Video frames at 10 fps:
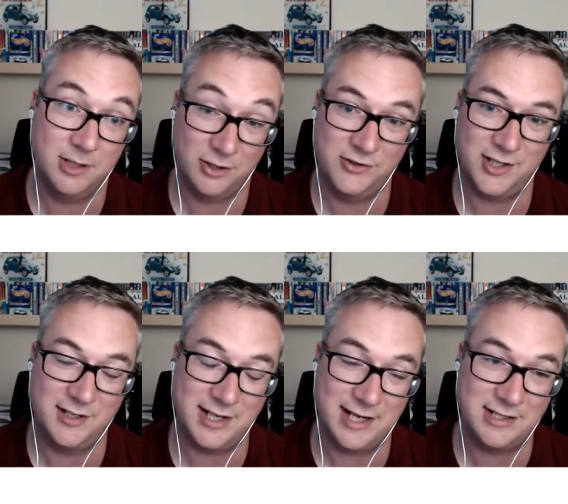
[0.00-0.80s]
On
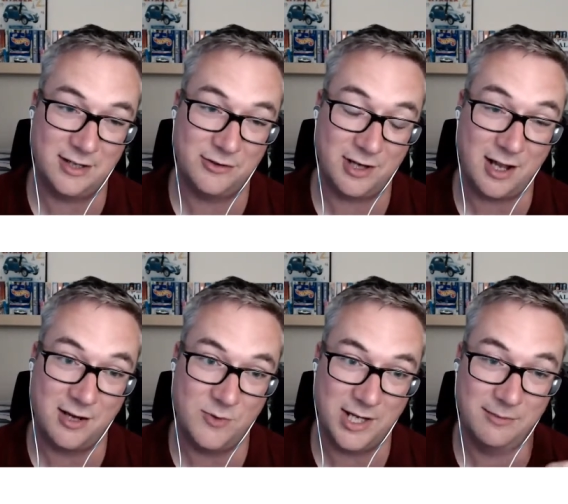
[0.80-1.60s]
Sunday, I had to go to High
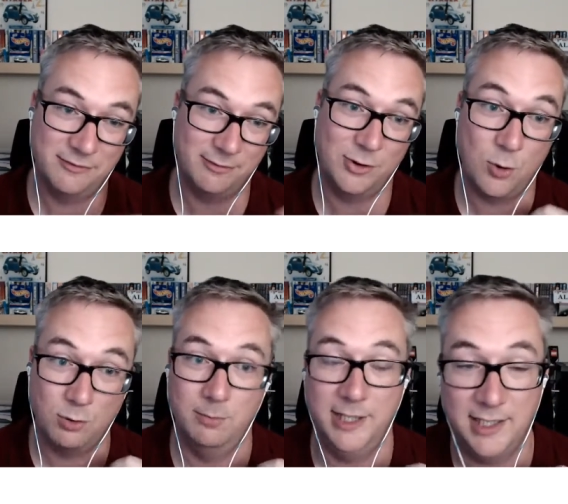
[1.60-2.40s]
Wycombe from
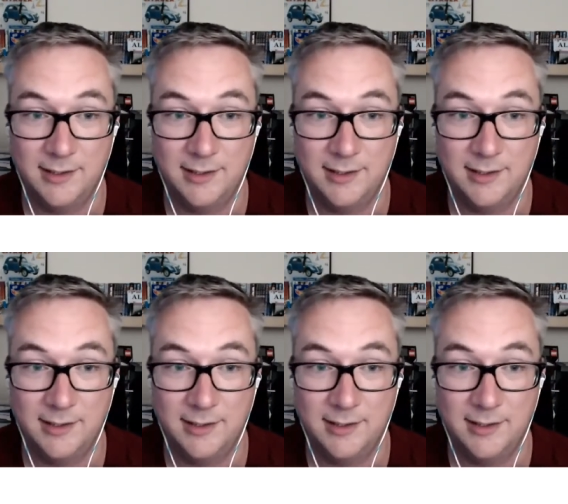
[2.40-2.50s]
Corby.